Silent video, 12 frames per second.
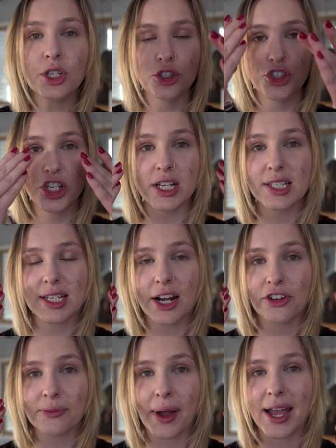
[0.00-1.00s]
just
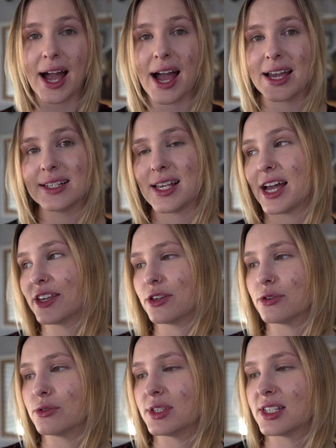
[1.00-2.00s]
under my eyes, I
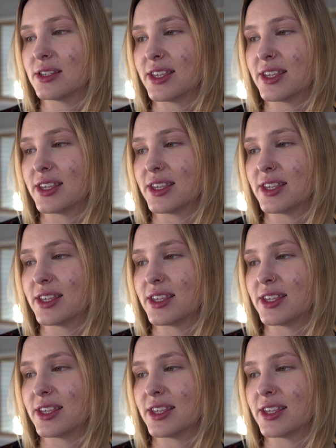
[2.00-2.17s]
used